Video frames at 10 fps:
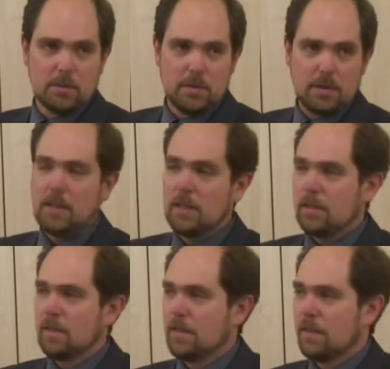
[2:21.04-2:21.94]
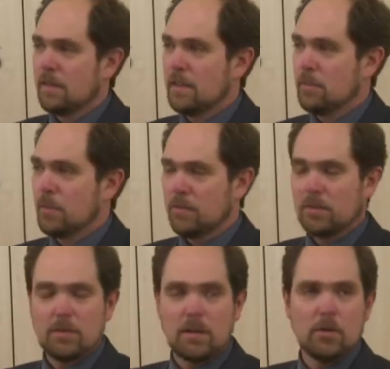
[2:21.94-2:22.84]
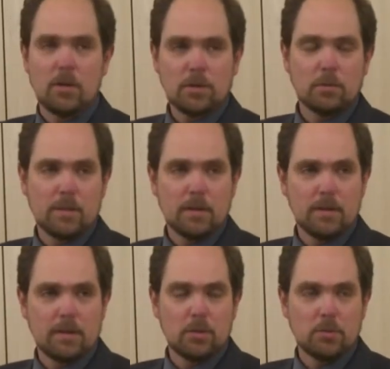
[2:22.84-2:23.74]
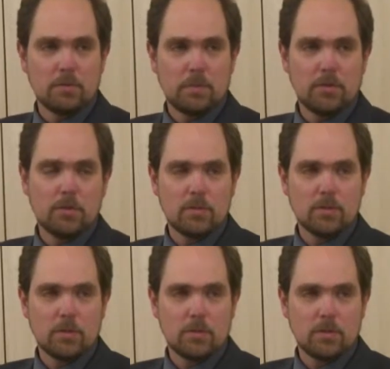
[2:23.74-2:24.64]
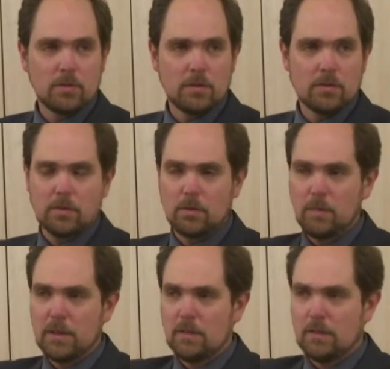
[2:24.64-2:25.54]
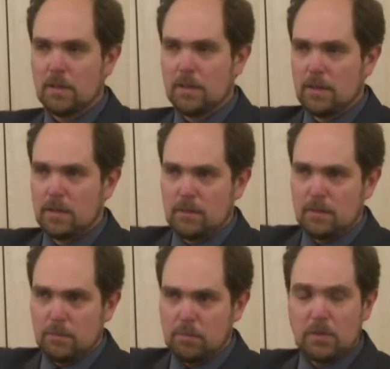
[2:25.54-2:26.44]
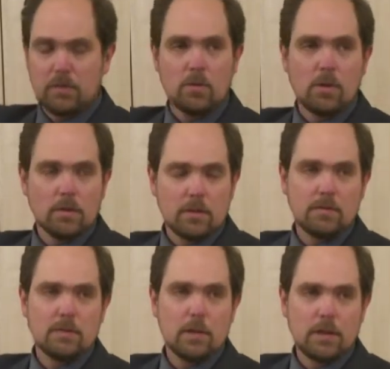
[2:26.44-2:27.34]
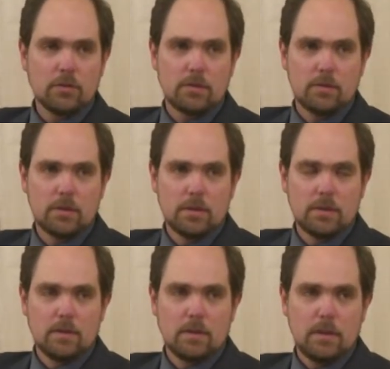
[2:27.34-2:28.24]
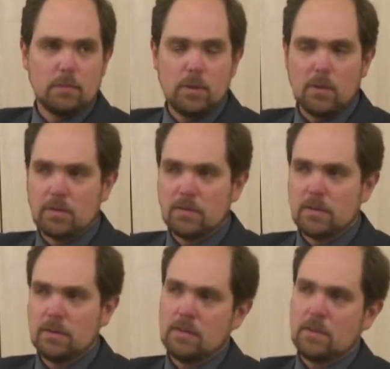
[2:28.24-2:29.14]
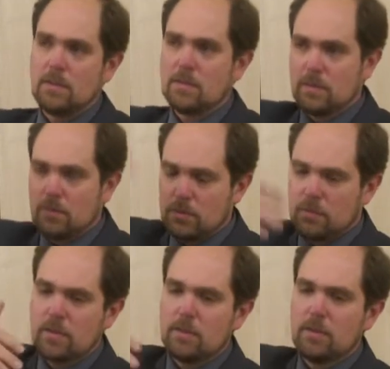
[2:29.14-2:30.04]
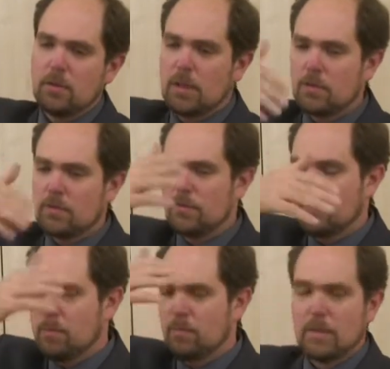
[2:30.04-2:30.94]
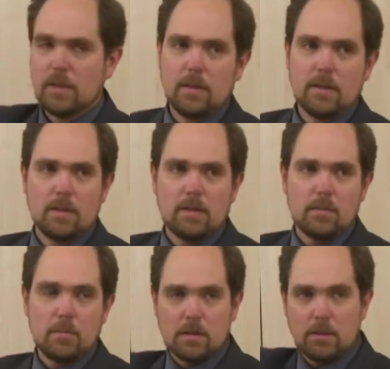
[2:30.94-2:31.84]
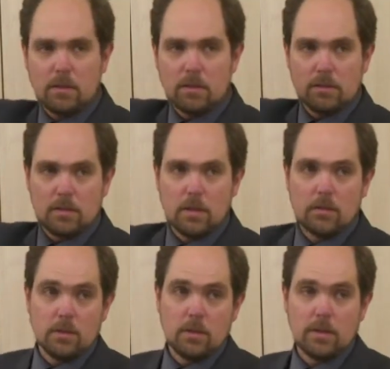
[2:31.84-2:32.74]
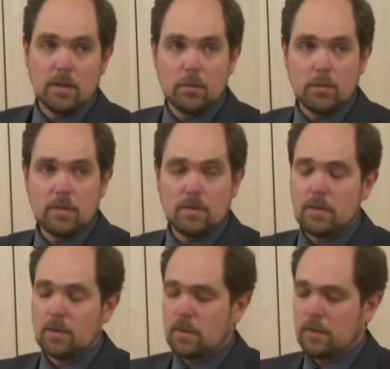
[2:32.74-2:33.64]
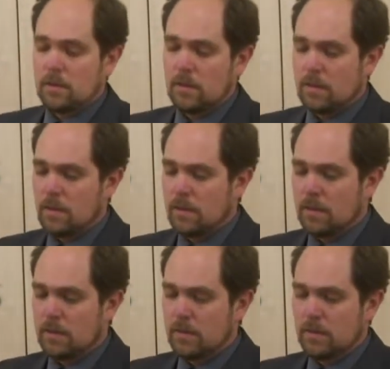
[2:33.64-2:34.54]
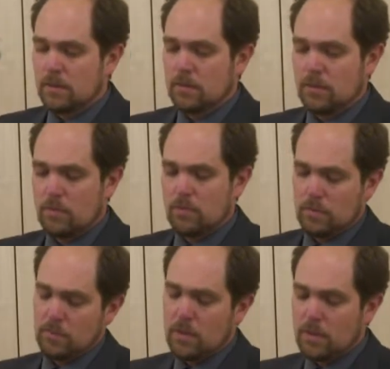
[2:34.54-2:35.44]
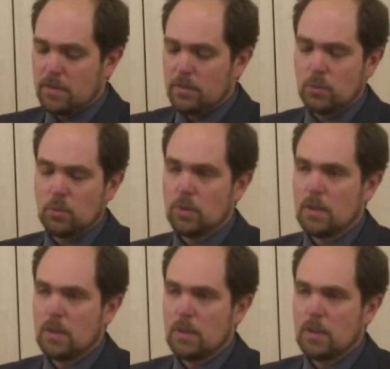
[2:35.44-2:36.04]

the key person. So they've occupied those ministries all those years. So there's been a pretty strong continuation in policy, and this is a sort of continuation from the Mart Laar early governments from '92